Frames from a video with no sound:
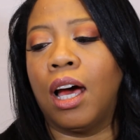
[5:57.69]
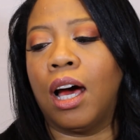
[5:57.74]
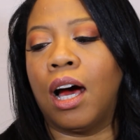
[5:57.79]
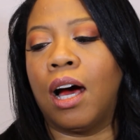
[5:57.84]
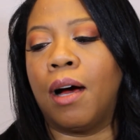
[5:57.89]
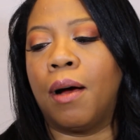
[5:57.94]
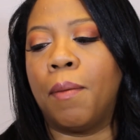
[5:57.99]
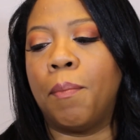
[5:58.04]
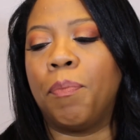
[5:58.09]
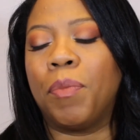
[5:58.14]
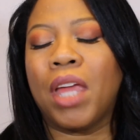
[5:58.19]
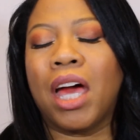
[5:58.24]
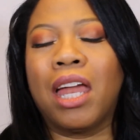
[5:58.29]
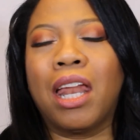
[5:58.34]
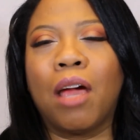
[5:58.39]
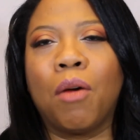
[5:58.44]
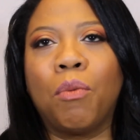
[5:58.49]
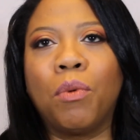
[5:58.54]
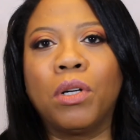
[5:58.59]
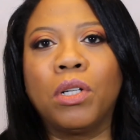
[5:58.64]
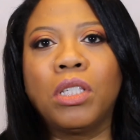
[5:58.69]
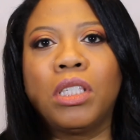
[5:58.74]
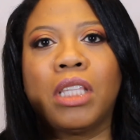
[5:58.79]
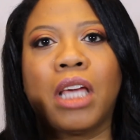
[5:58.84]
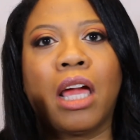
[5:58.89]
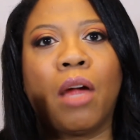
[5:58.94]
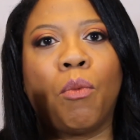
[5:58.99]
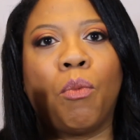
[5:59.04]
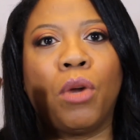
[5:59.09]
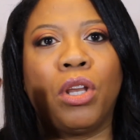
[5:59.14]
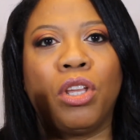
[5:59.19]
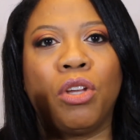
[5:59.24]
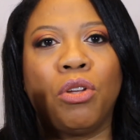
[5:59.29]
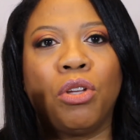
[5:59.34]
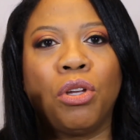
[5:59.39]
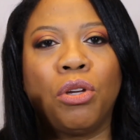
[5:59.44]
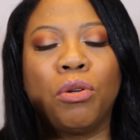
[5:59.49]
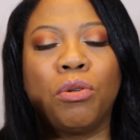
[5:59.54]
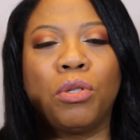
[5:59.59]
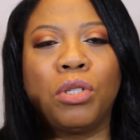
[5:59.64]
And I will say, when you
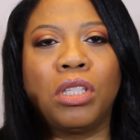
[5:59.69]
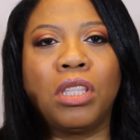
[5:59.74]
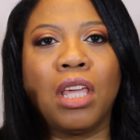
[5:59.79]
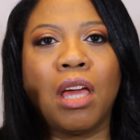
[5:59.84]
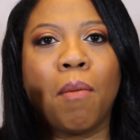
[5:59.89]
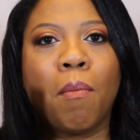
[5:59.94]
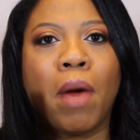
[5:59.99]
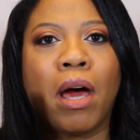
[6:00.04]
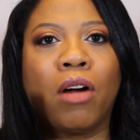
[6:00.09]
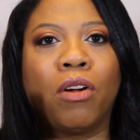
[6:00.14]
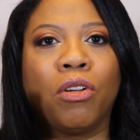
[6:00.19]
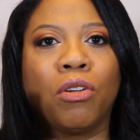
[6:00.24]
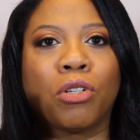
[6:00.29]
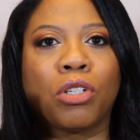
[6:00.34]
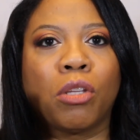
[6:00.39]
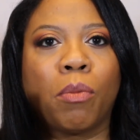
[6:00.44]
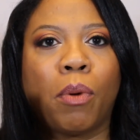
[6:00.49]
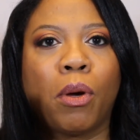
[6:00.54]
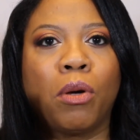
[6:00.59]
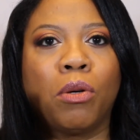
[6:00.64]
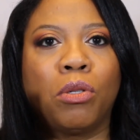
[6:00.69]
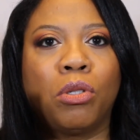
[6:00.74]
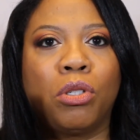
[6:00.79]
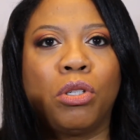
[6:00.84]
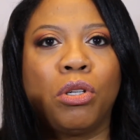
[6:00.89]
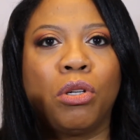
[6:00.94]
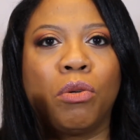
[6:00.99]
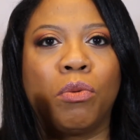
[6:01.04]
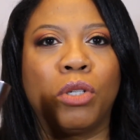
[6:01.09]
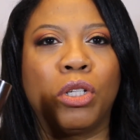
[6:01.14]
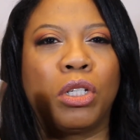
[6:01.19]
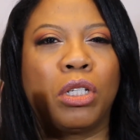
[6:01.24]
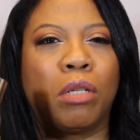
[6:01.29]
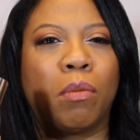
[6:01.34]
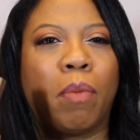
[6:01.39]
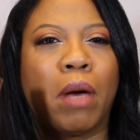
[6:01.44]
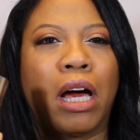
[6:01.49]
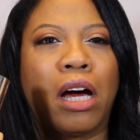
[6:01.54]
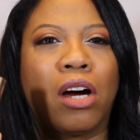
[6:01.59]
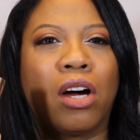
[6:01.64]
use the amount you're supposed to, which is
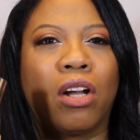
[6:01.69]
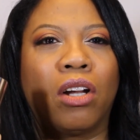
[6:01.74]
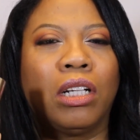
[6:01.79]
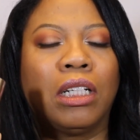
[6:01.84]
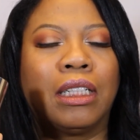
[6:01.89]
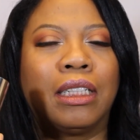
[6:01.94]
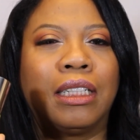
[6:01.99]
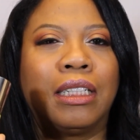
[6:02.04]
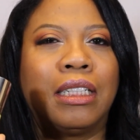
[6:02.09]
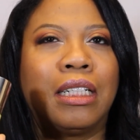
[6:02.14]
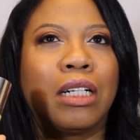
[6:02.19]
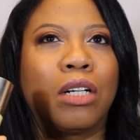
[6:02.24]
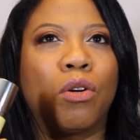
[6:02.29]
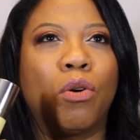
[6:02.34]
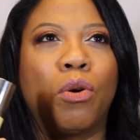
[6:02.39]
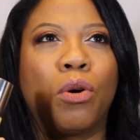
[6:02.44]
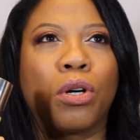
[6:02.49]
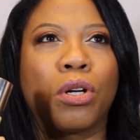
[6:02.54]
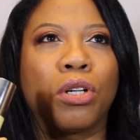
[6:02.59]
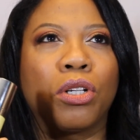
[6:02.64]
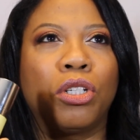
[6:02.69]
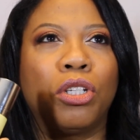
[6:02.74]
about 1/4